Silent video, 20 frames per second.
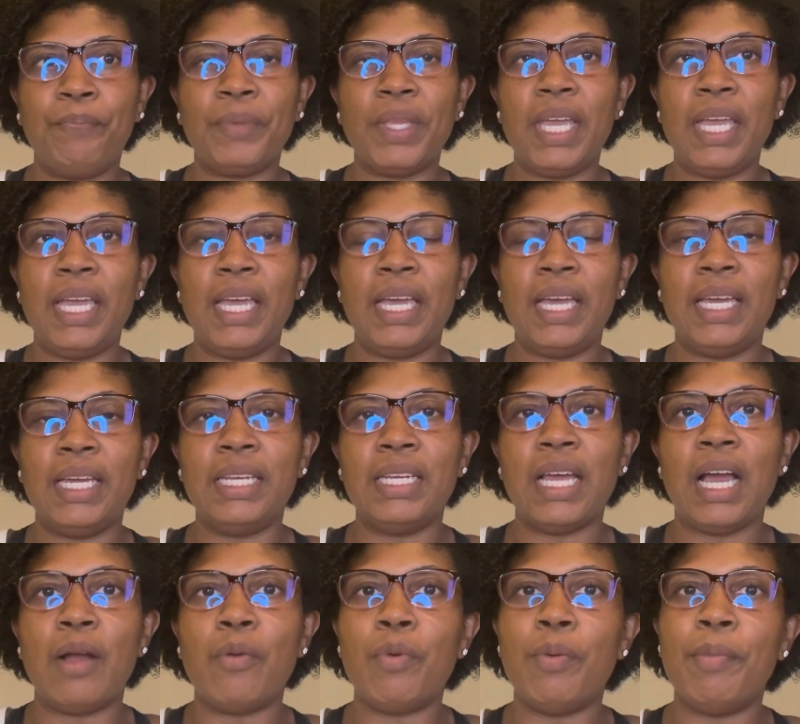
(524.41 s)
And
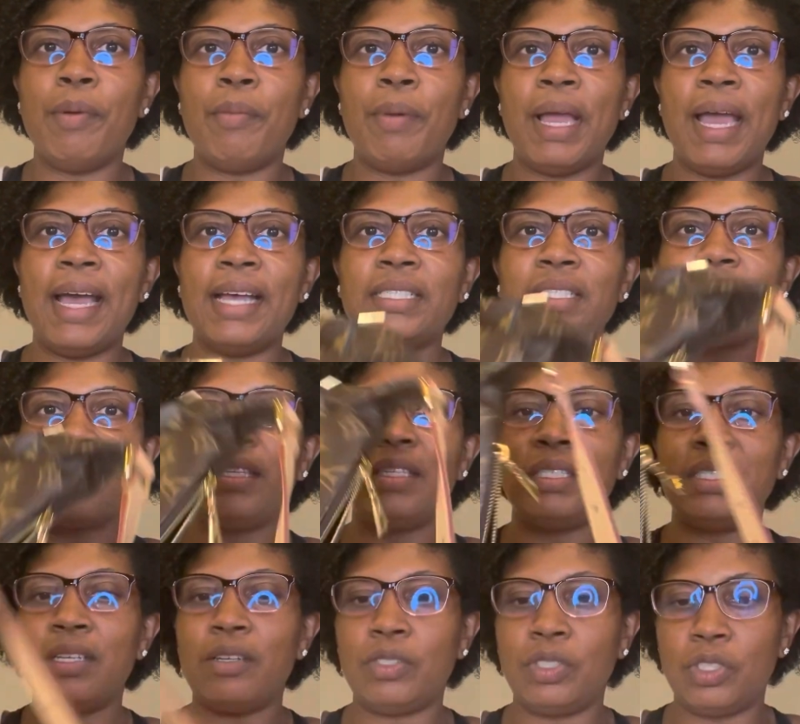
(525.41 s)
I remember asking the
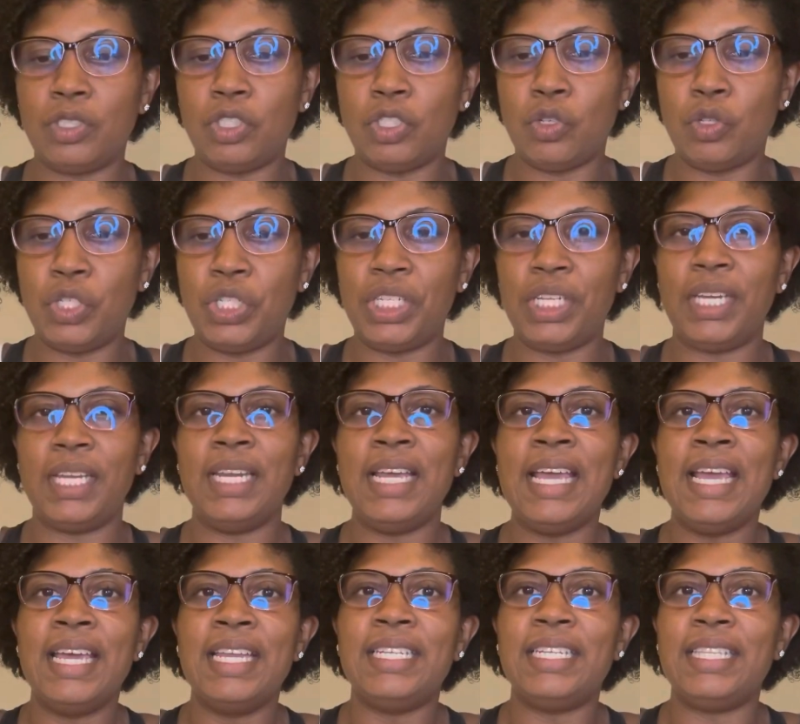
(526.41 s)
sales associate,
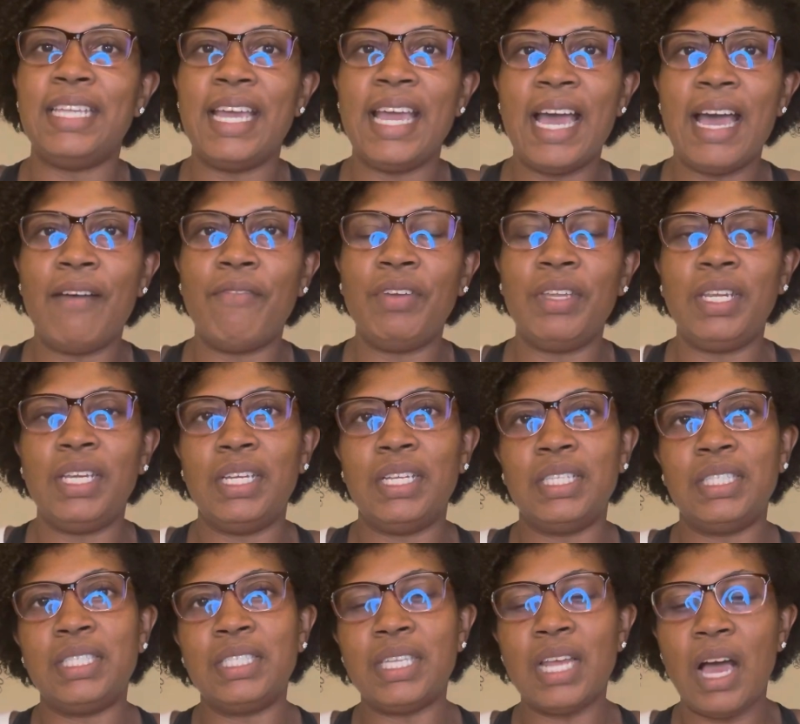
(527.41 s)
did they have any in
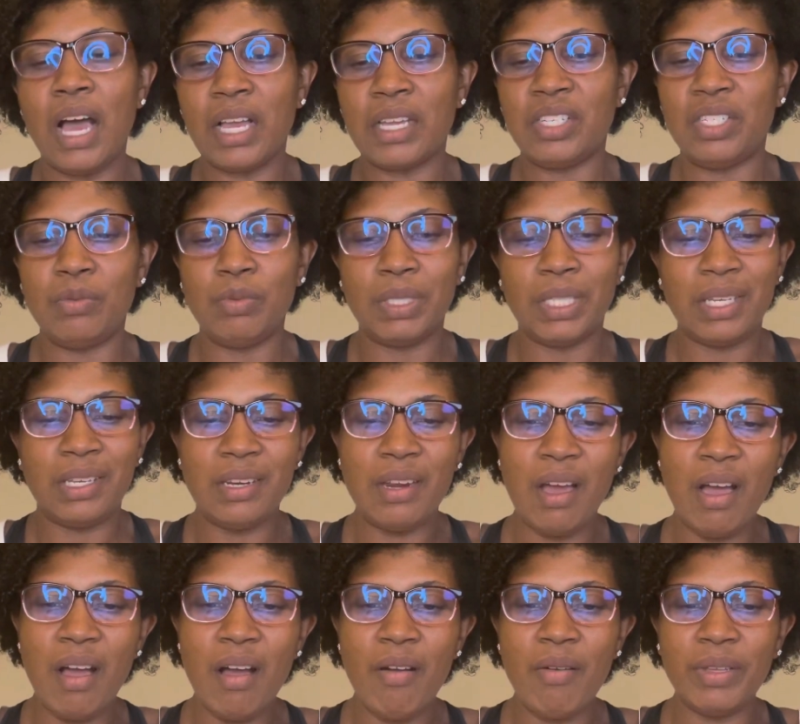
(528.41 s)
stock? She was like,
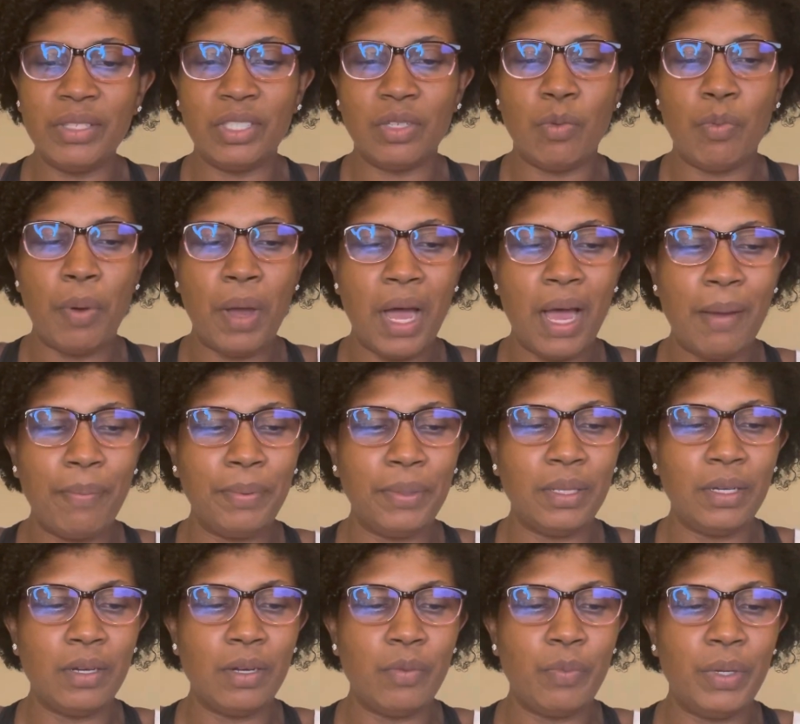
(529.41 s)
no, it's so
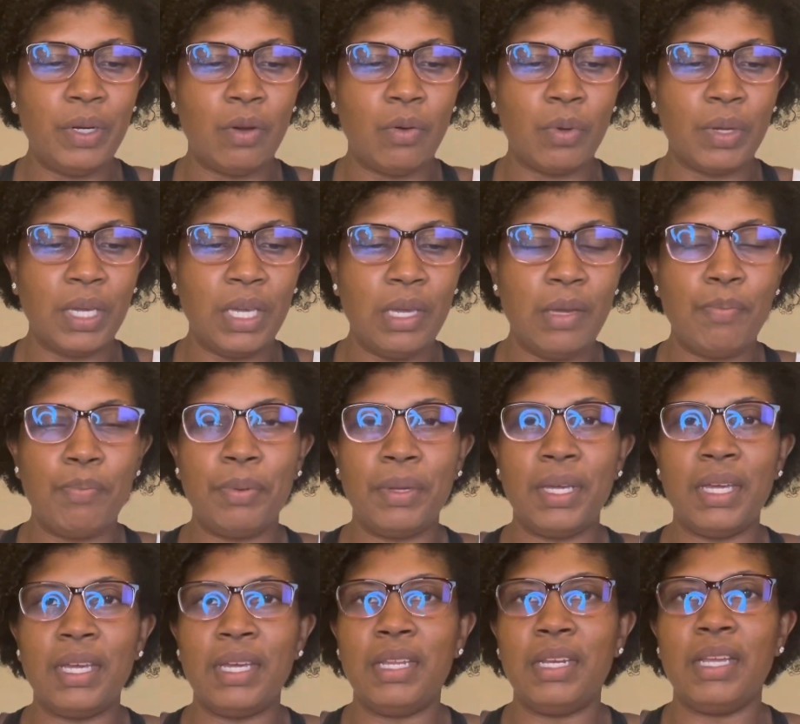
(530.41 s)
popular. We don't keep
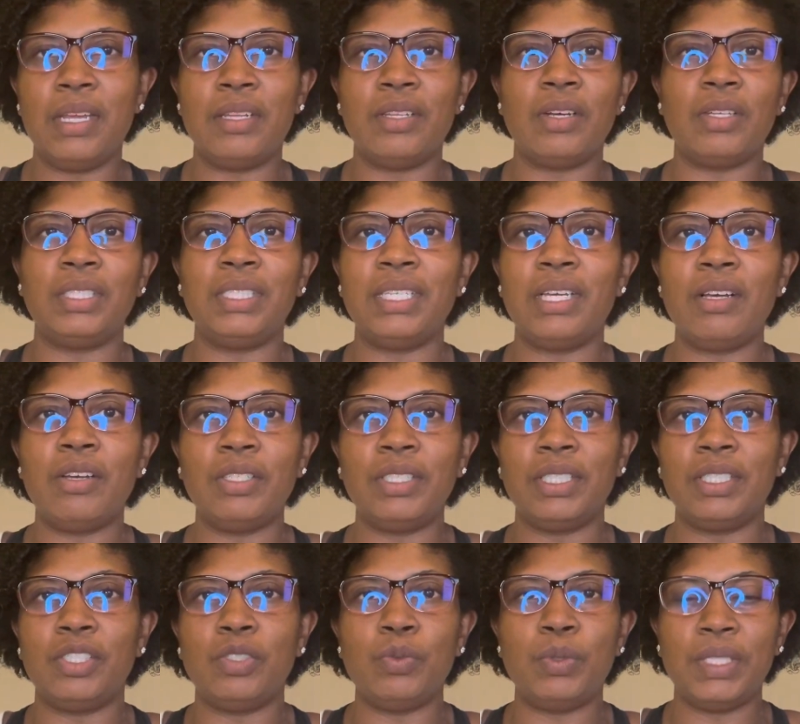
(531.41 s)
it. It sells
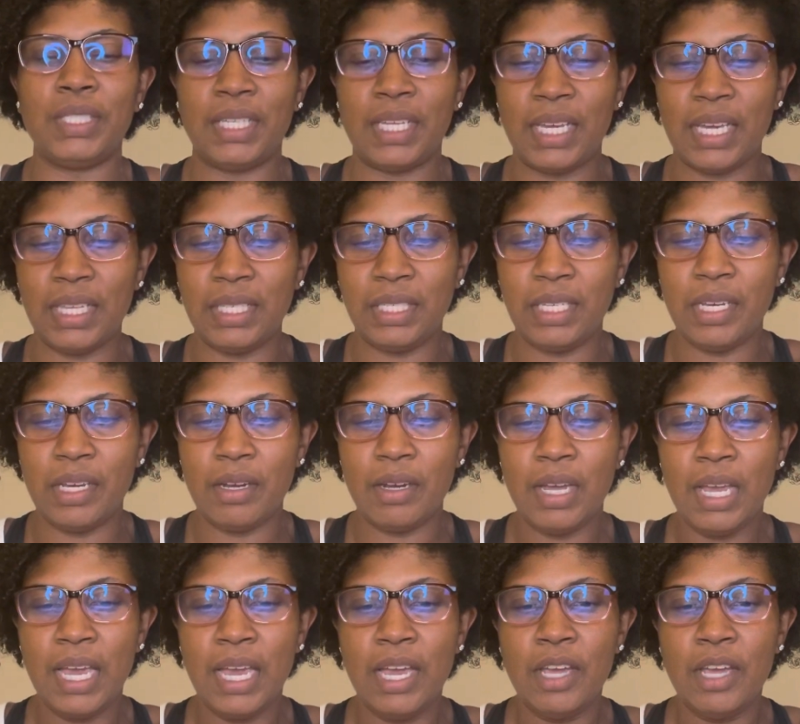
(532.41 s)
as soon as it gets here.